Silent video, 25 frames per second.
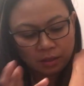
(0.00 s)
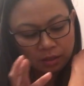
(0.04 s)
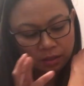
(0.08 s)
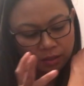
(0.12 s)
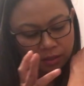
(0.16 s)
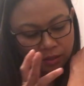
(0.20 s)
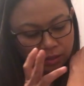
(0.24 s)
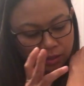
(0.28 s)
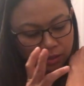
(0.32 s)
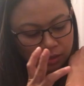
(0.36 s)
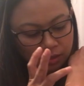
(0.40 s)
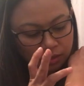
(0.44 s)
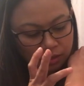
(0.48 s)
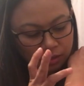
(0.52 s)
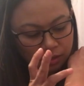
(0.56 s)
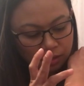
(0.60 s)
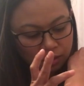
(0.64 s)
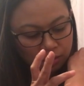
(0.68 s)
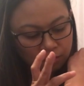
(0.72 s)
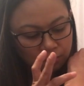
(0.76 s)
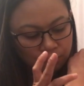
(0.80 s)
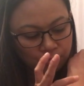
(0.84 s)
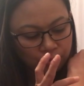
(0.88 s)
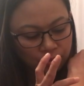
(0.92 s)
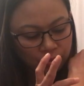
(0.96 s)
And
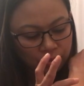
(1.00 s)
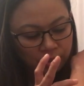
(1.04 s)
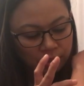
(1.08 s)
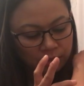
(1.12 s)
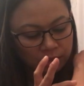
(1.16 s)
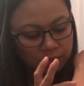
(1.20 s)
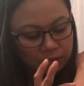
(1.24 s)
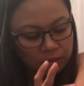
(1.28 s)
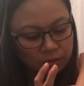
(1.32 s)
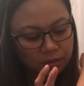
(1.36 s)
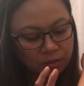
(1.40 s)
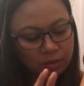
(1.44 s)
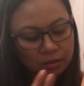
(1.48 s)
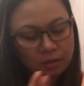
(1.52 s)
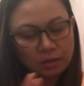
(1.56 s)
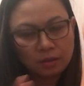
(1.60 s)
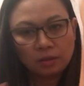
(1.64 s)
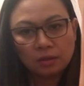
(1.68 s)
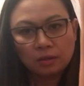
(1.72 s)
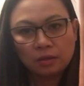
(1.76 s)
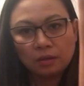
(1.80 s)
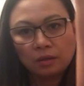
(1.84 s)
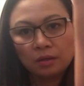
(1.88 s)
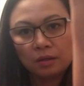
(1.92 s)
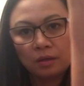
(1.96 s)
the bronzer.
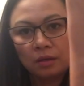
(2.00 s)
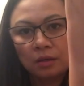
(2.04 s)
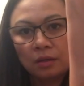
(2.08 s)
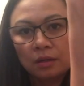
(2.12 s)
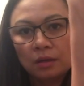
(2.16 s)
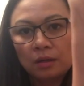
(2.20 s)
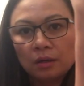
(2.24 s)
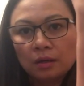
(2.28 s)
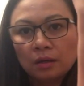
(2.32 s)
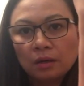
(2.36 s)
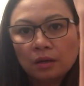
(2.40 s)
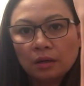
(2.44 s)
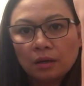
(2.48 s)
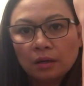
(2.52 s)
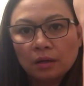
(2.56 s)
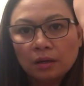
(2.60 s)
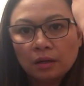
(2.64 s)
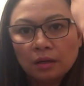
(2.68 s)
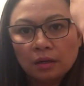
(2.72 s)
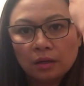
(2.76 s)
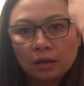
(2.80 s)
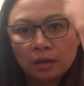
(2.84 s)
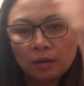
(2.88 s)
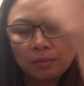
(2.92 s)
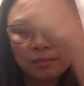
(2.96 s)

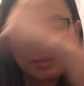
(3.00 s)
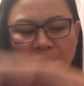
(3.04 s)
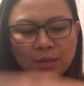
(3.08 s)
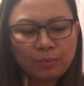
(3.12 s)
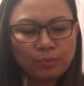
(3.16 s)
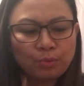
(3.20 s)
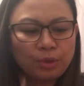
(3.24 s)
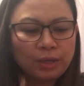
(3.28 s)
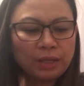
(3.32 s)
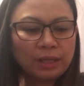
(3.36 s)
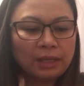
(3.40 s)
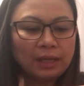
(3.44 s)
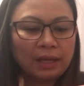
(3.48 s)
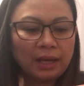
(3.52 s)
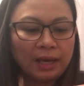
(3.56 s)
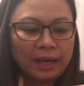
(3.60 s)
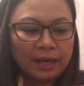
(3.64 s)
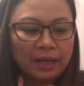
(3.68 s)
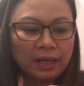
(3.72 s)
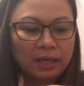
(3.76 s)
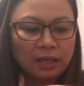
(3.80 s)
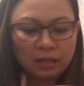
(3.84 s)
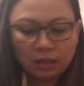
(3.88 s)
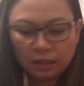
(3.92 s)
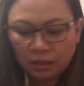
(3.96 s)
Comes out pretty
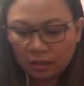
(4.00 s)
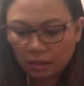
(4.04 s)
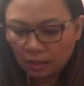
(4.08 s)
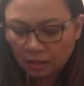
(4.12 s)
light.